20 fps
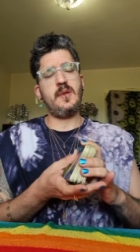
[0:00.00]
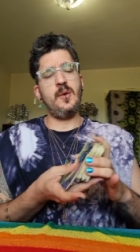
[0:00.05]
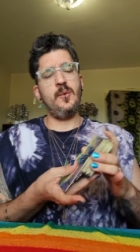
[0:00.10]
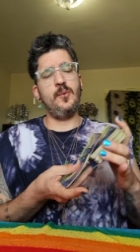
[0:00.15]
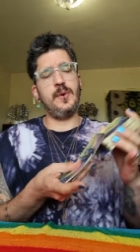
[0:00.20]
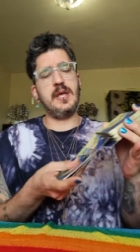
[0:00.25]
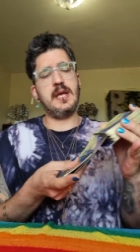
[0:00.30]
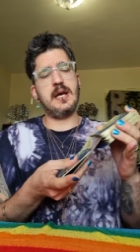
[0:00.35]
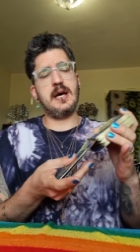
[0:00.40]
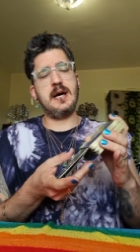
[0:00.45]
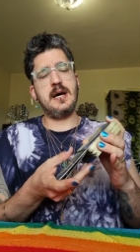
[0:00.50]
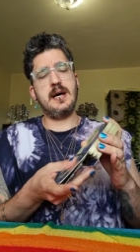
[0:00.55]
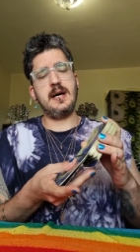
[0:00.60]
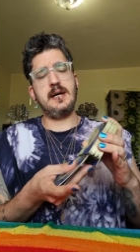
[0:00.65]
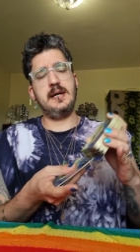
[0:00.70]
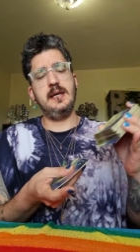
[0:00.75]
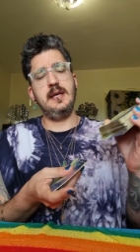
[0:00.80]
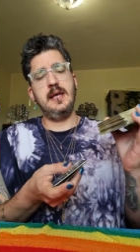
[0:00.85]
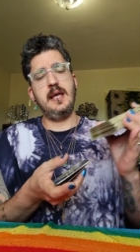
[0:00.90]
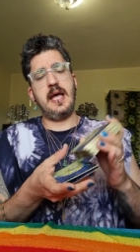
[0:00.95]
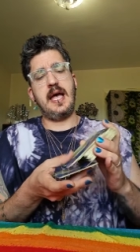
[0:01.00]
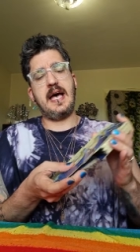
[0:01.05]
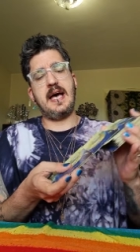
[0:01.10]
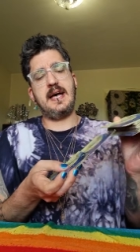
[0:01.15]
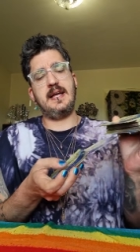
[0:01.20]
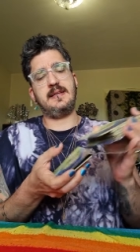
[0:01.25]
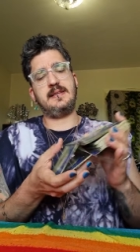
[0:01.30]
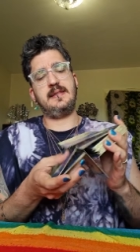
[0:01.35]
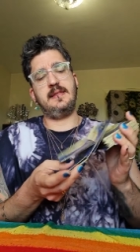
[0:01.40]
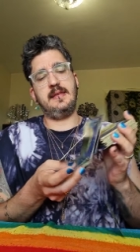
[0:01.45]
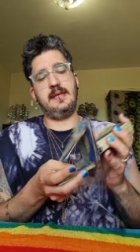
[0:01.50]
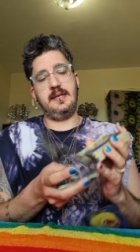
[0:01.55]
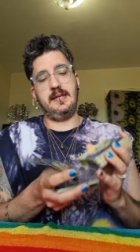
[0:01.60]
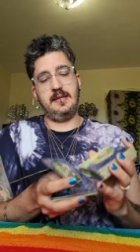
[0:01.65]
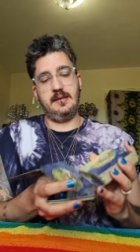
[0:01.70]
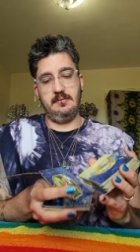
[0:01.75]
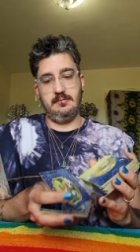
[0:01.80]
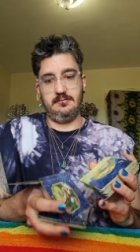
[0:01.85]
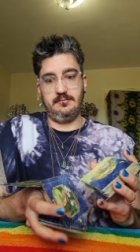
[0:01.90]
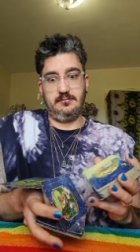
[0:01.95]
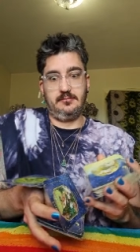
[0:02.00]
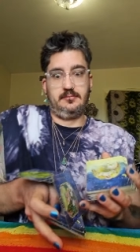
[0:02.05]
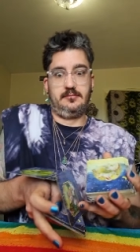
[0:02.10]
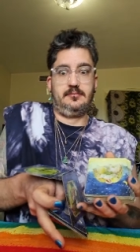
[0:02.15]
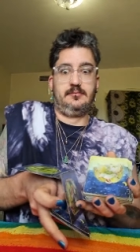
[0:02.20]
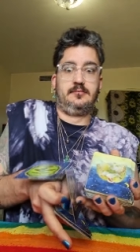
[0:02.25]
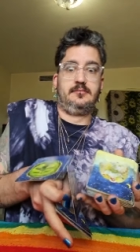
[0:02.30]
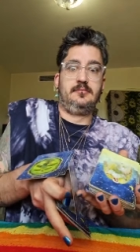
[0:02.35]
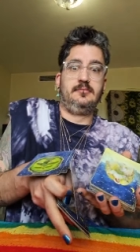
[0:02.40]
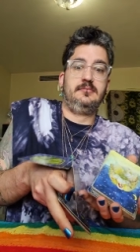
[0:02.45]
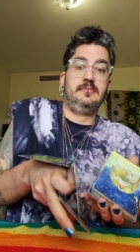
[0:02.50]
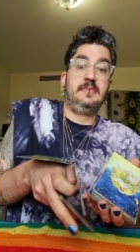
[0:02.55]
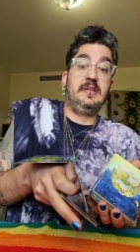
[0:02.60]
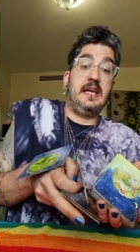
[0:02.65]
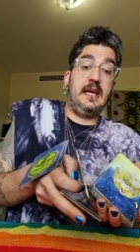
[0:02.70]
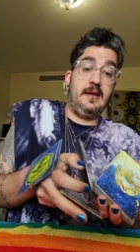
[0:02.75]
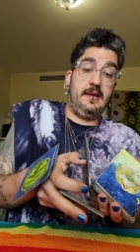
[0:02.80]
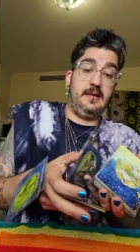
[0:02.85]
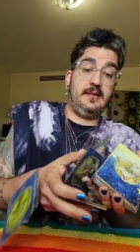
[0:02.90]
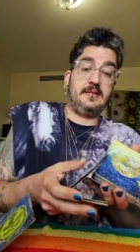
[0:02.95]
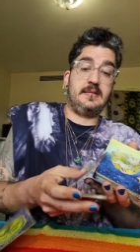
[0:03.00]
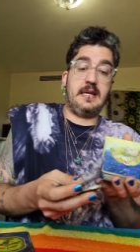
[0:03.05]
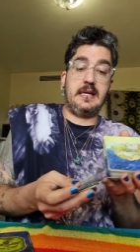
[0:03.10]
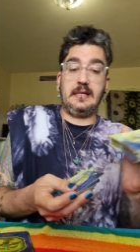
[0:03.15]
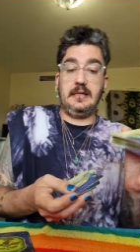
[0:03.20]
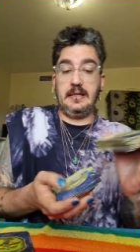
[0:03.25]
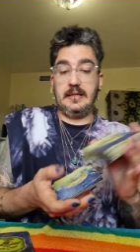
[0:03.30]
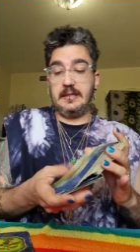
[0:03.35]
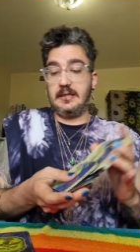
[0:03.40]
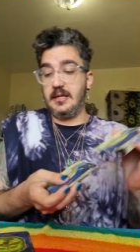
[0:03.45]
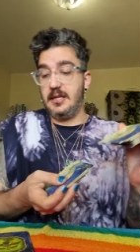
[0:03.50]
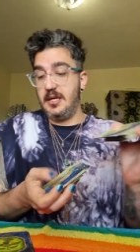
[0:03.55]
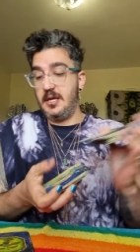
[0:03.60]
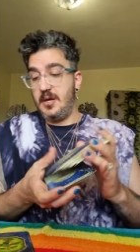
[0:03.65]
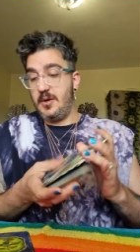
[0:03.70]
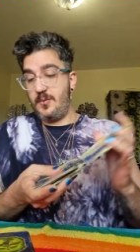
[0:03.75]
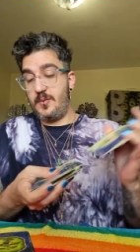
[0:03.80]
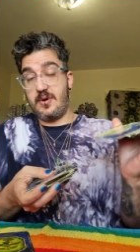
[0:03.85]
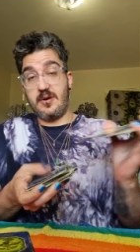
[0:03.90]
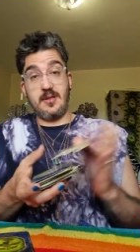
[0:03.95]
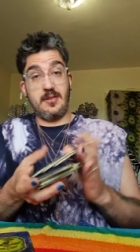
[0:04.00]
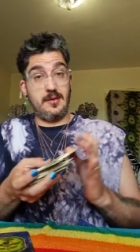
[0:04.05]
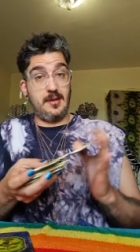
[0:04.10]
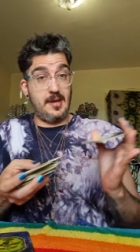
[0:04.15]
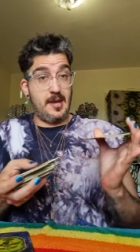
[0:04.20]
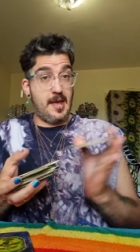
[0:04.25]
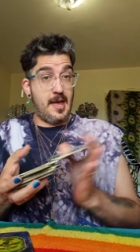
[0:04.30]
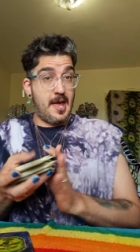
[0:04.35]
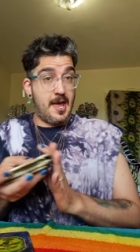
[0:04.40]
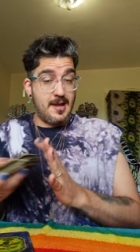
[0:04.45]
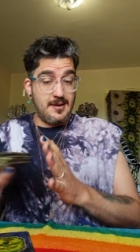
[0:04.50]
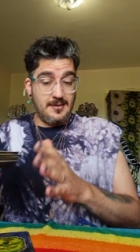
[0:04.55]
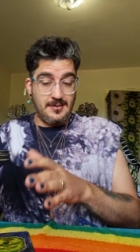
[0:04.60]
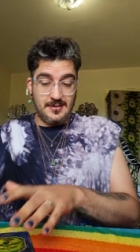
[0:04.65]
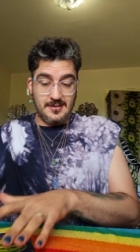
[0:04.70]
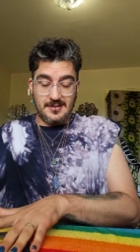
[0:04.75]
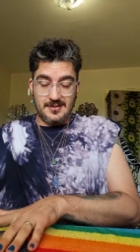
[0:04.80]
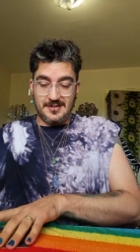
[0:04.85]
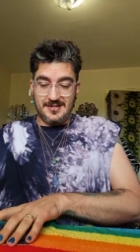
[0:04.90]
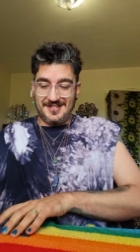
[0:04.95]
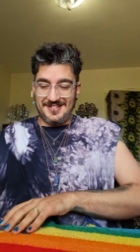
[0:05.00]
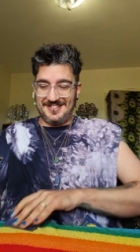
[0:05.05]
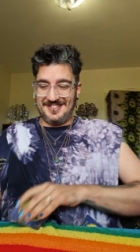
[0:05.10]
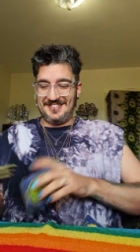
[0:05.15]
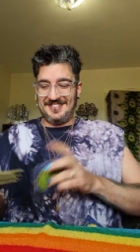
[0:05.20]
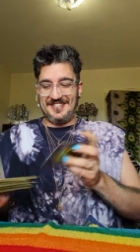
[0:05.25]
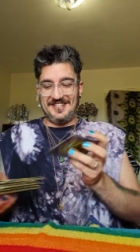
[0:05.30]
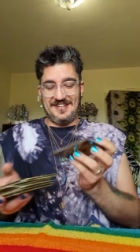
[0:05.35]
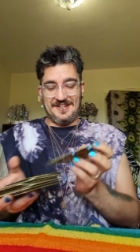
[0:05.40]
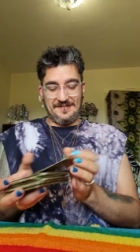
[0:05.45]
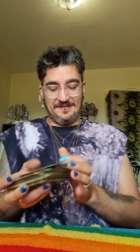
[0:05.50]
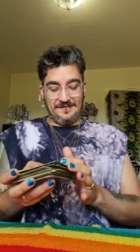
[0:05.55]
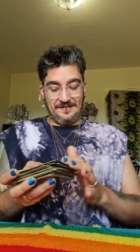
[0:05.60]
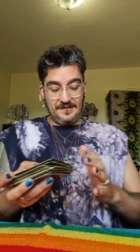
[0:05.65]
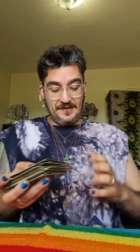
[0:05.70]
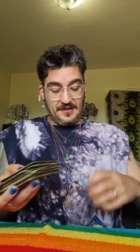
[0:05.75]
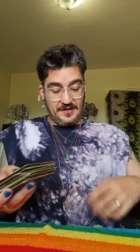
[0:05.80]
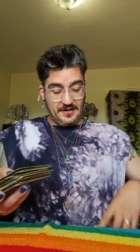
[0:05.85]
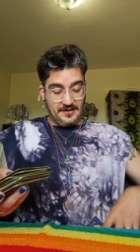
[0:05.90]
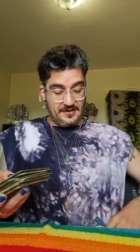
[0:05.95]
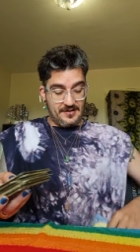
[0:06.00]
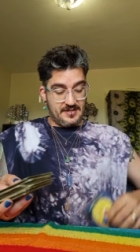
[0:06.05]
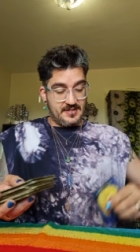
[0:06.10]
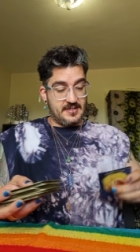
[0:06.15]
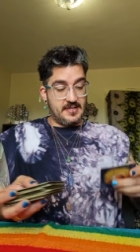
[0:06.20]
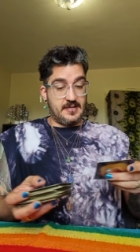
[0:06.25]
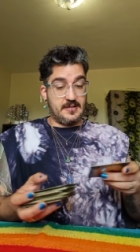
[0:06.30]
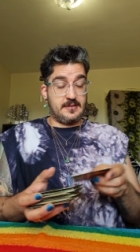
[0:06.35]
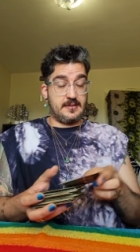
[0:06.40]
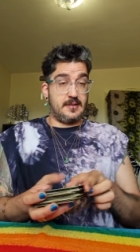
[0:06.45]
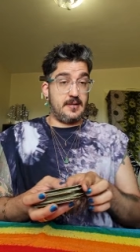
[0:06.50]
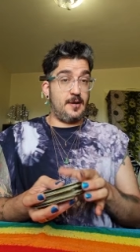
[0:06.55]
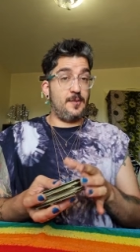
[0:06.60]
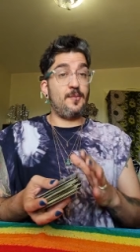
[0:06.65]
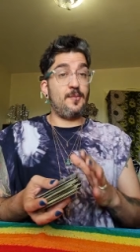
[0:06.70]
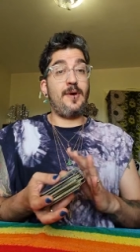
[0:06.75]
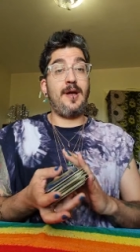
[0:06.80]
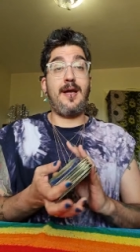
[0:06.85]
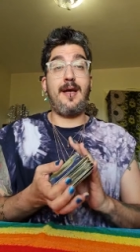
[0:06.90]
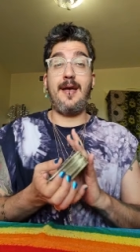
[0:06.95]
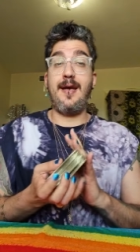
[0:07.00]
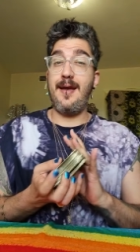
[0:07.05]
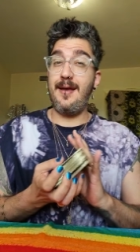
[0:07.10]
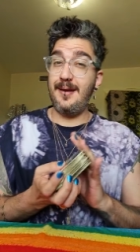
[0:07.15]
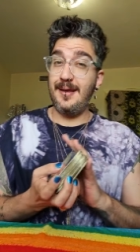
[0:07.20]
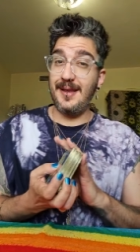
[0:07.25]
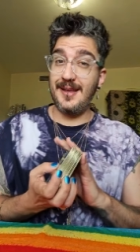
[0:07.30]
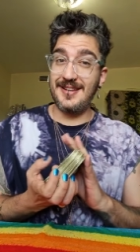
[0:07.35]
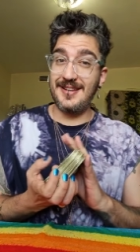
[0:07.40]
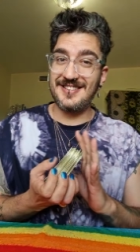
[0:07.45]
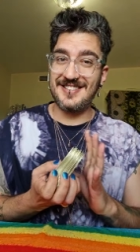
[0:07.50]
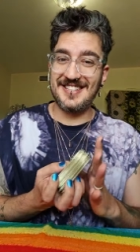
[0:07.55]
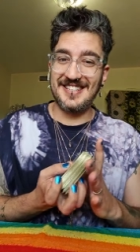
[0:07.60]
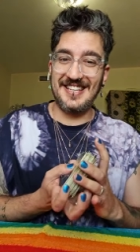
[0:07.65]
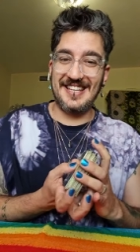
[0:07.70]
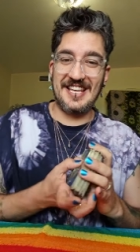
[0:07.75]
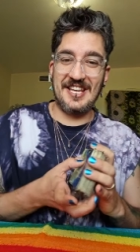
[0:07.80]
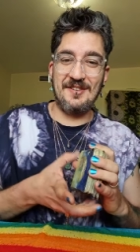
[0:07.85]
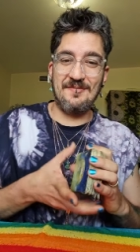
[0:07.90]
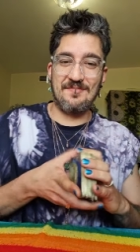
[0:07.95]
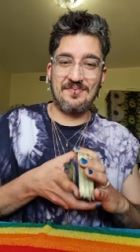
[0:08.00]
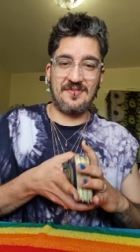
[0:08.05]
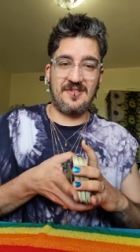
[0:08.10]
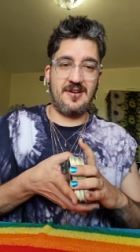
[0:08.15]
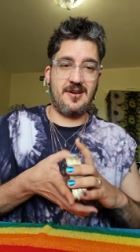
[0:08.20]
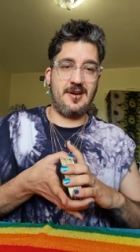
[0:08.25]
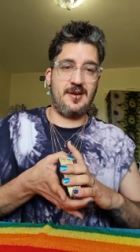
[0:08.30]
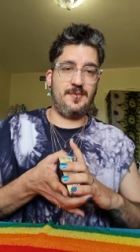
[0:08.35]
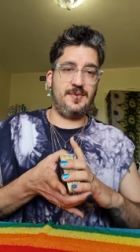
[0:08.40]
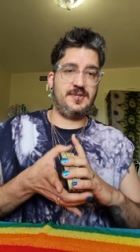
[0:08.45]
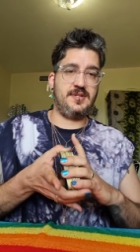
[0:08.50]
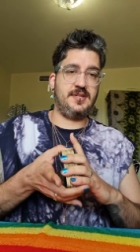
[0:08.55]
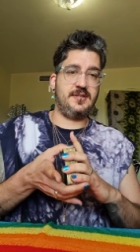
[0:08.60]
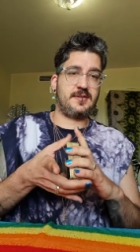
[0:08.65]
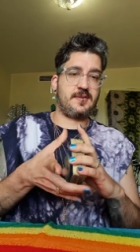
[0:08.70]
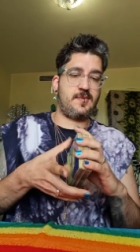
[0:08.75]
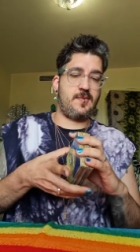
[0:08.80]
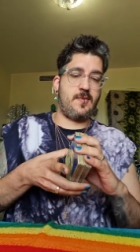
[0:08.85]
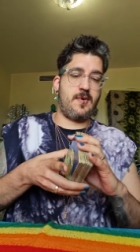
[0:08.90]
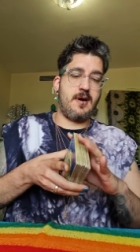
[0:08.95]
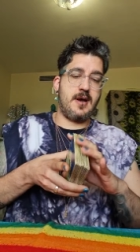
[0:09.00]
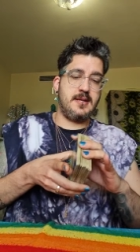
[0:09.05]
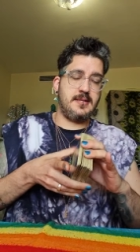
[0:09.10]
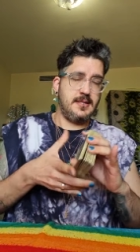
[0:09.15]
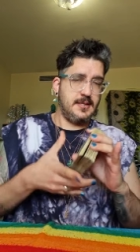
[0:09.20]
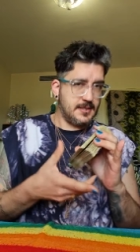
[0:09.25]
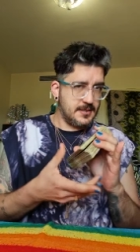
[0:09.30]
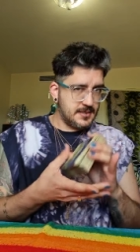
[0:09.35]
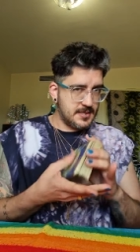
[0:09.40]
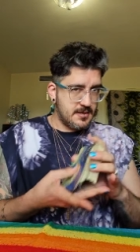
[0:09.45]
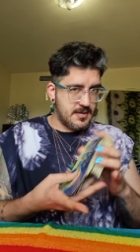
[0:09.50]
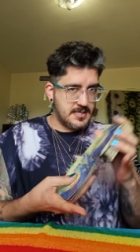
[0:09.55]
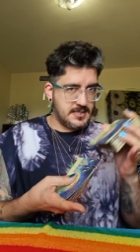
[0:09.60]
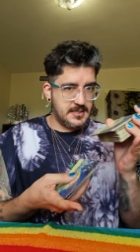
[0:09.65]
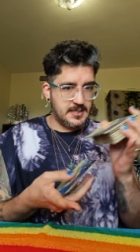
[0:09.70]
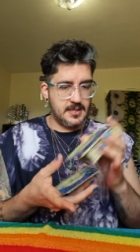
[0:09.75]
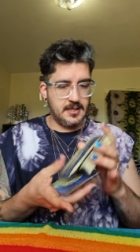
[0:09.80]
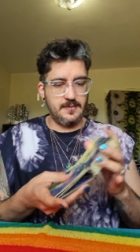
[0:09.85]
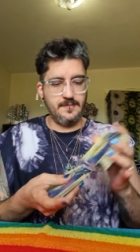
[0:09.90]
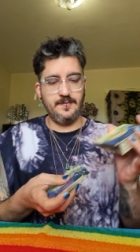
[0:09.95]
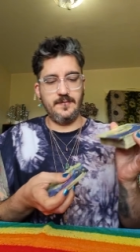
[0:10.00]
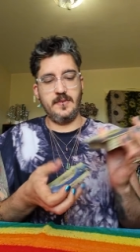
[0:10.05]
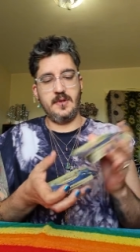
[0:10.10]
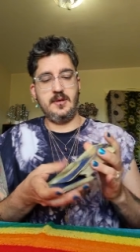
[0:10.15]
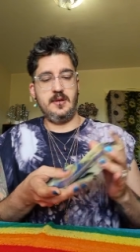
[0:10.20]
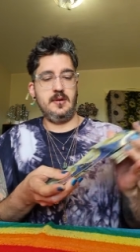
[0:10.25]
We are at the yeah, exactly. We're at the end of Virgo season and we're heading into Libra, which is quite exciting.